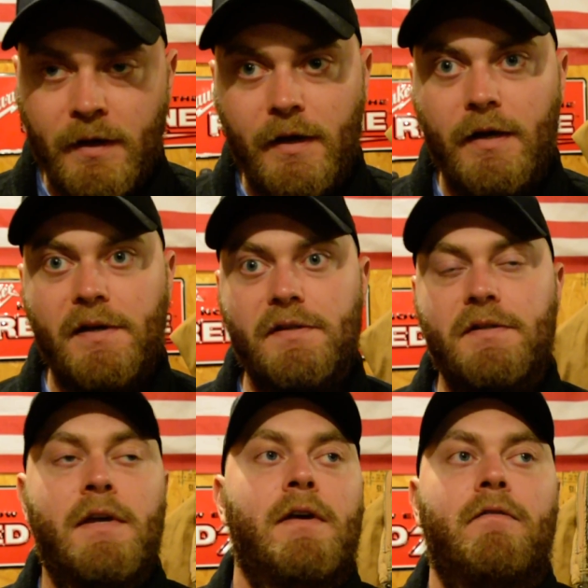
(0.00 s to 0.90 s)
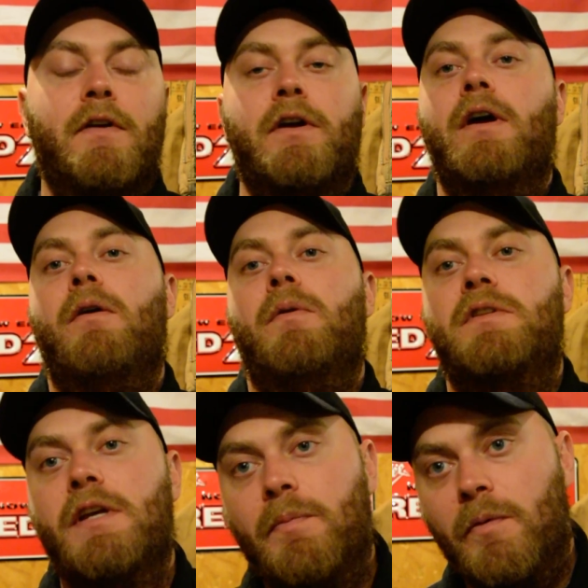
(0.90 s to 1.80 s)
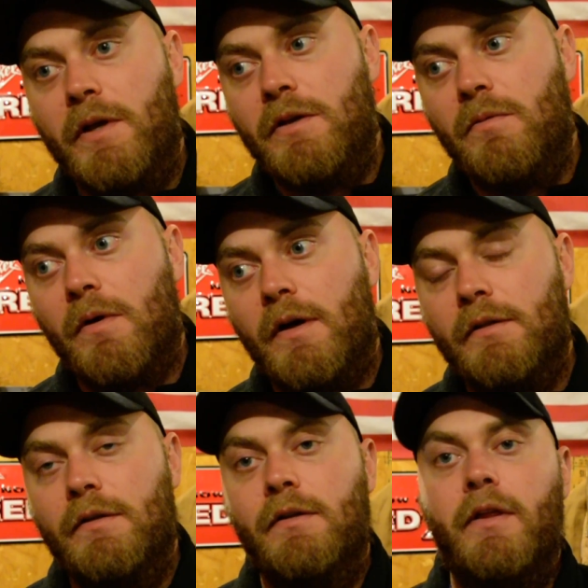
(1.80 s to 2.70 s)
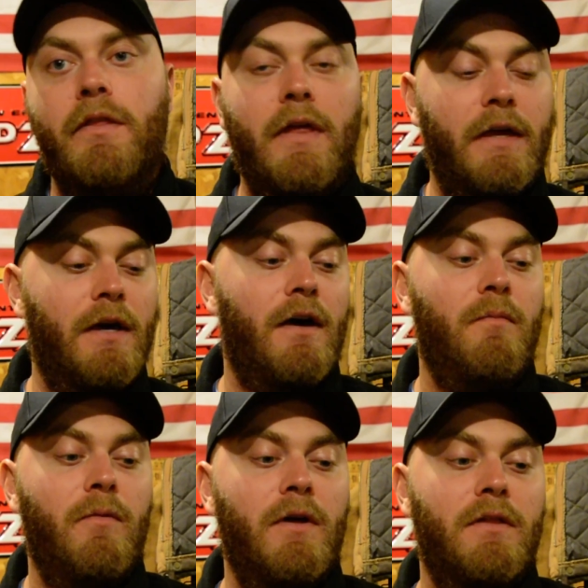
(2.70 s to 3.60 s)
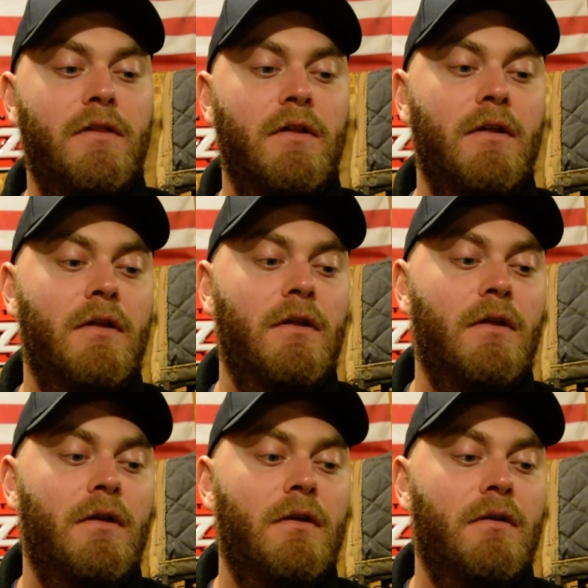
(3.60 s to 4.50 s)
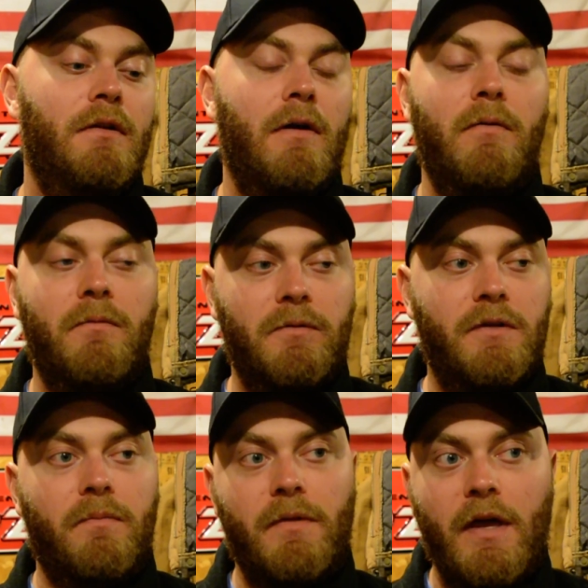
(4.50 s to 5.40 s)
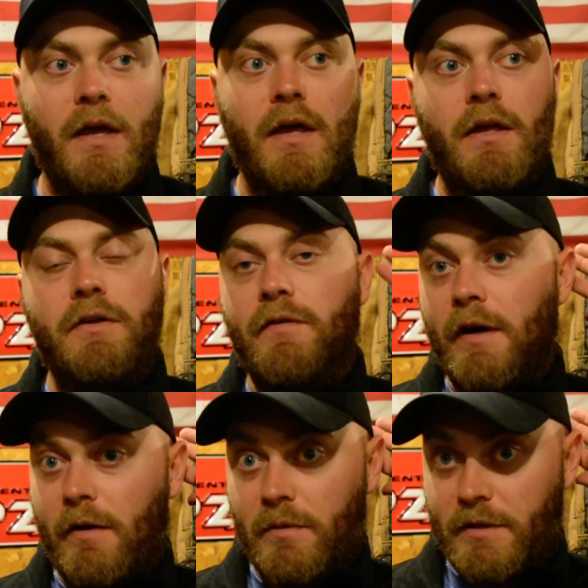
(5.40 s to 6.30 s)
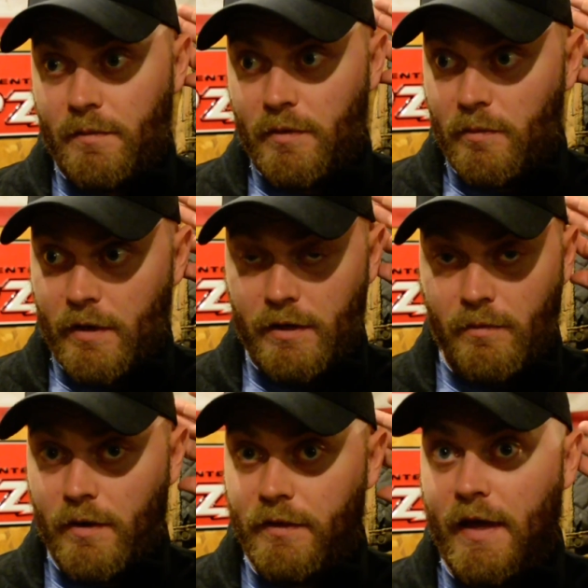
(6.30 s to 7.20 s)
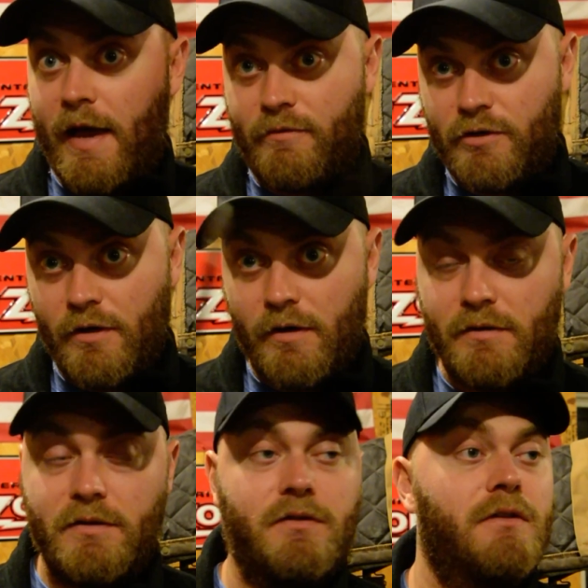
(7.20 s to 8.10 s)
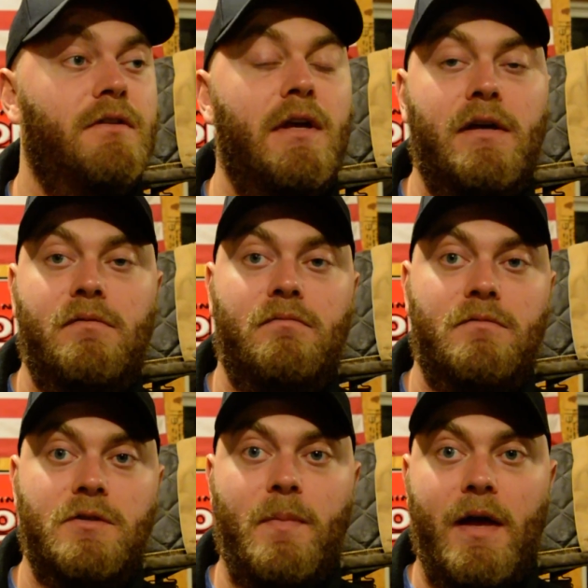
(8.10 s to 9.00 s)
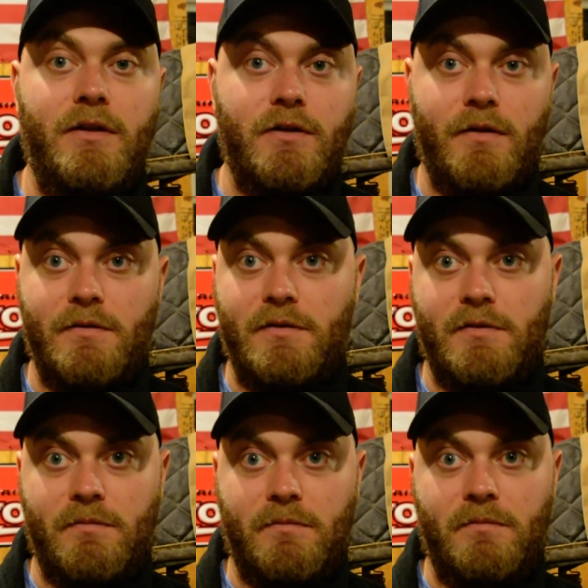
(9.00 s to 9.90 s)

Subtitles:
is figure out what tip weight you want. They come with, now we'll skip that, figure out what tip weight you want. They have charts just like spine charts,